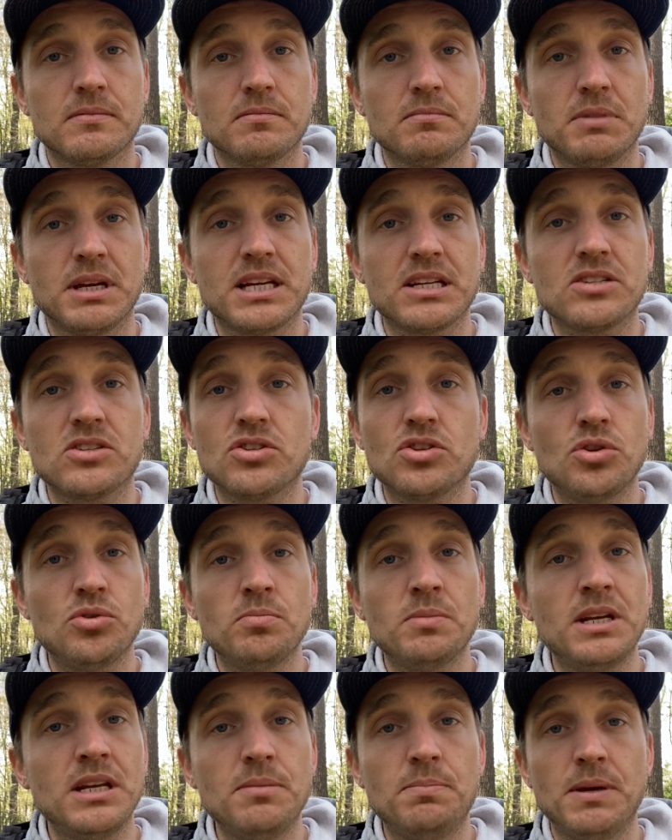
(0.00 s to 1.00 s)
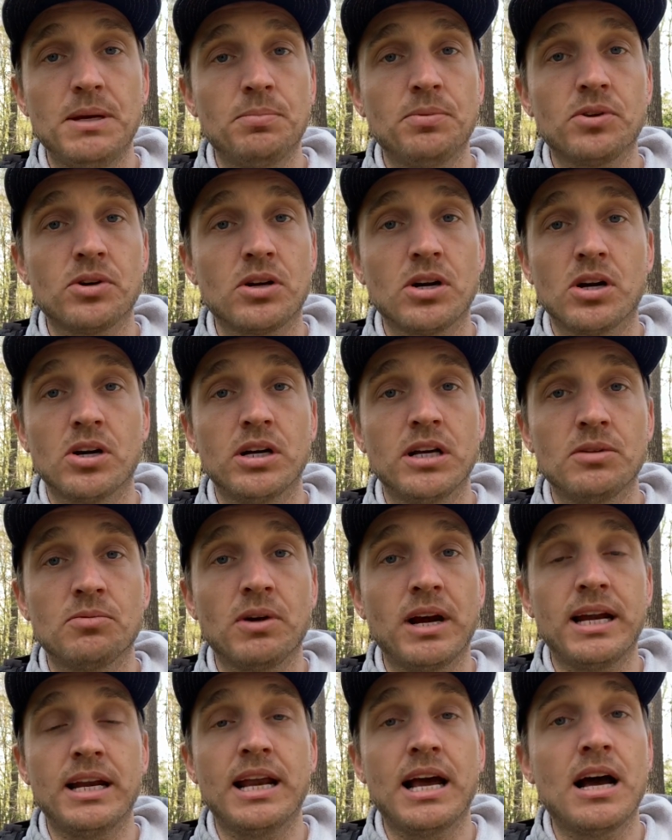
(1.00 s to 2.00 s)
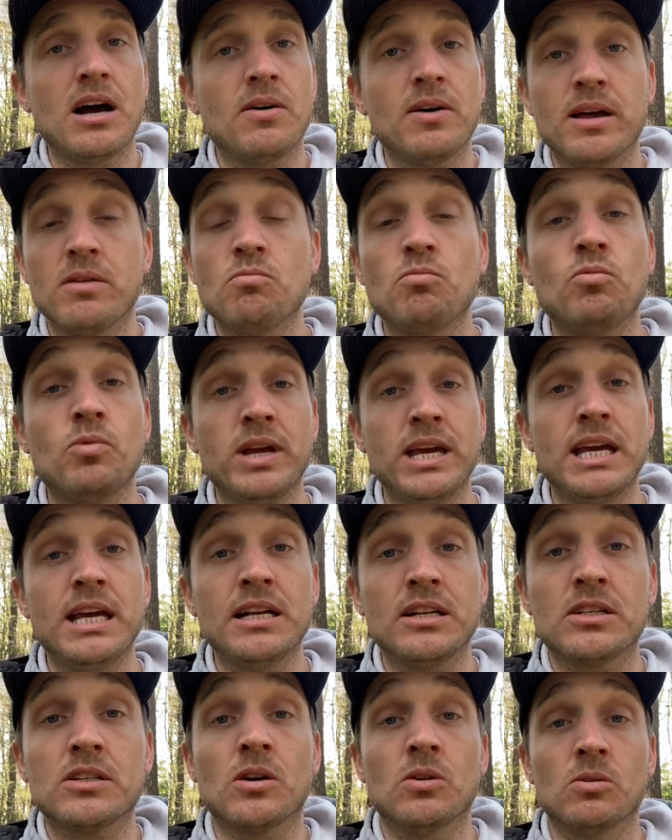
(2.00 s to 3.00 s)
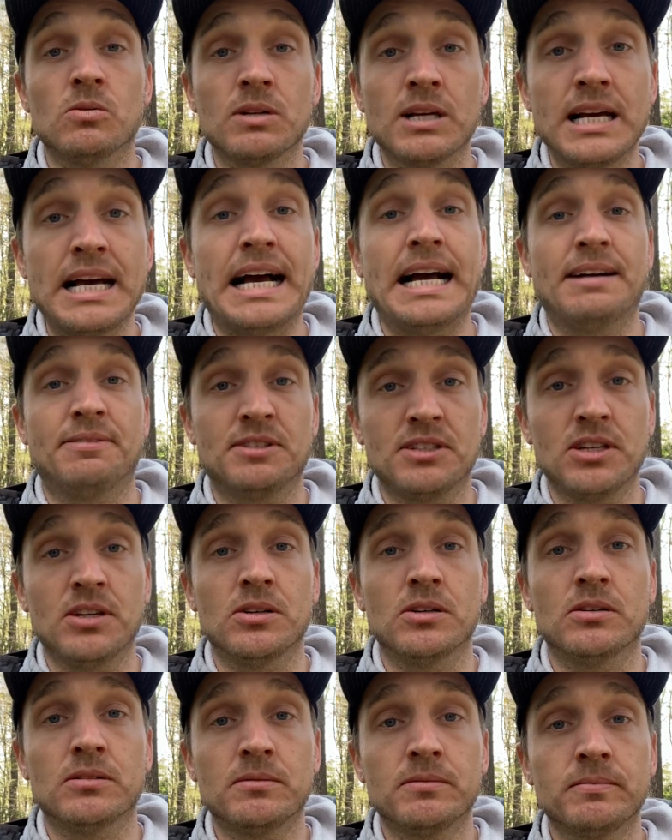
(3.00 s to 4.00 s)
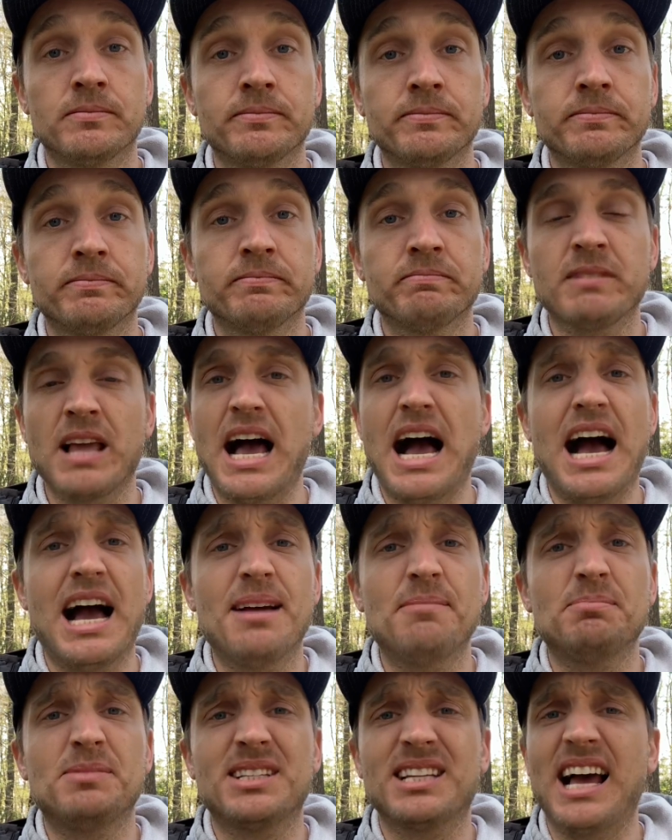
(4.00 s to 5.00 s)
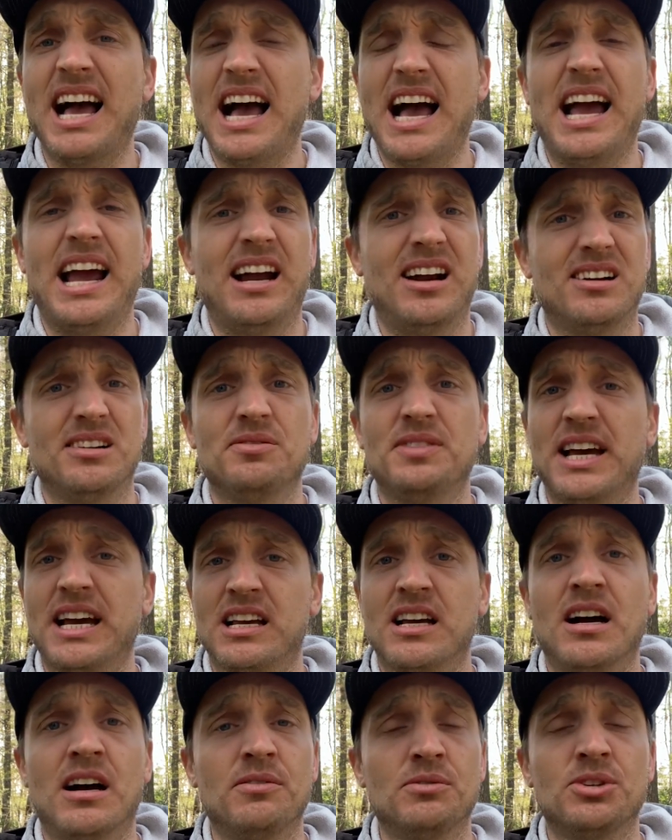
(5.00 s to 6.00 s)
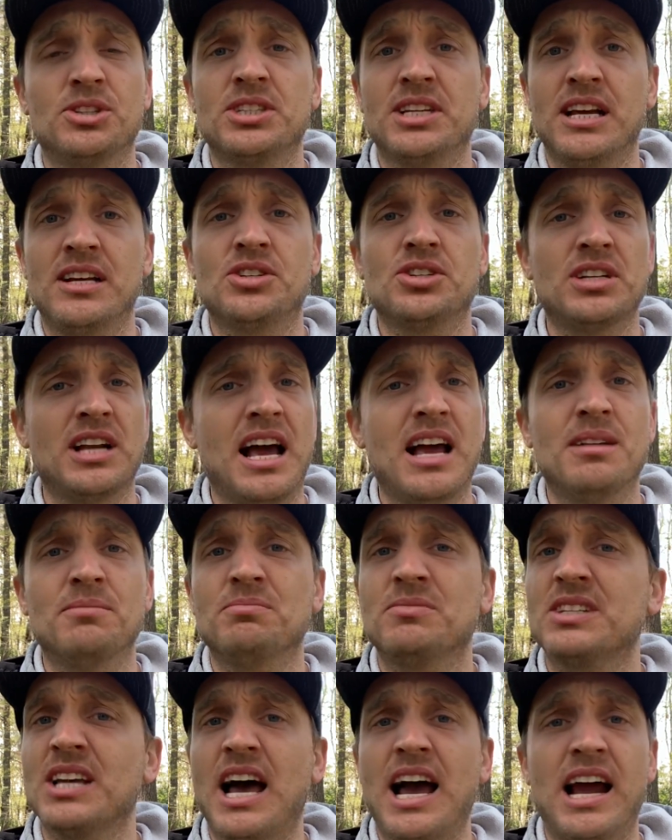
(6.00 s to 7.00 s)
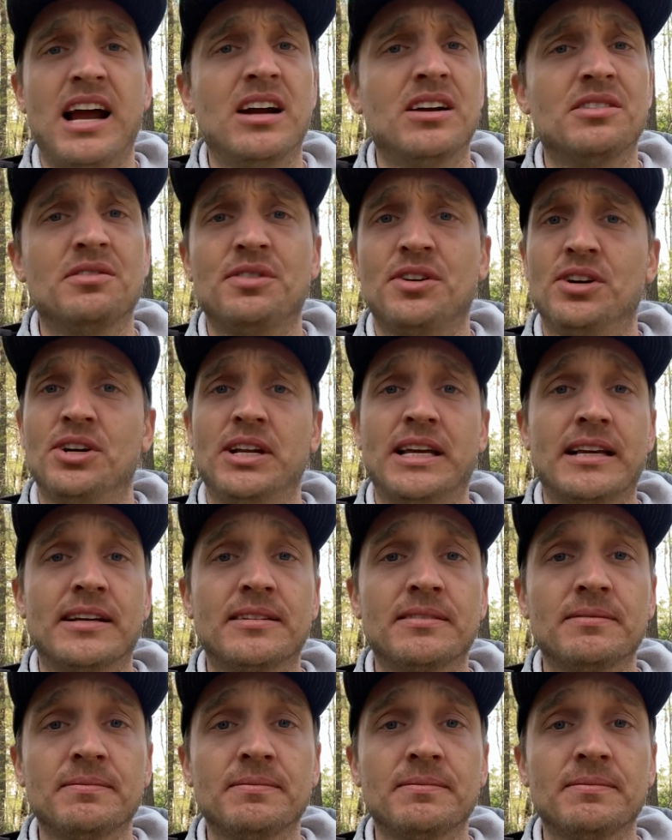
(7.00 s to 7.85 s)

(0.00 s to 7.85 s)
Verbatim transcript: Because too many people are hurting right now and we don't have to. I'm tired of that conversation. I am tired of hurting.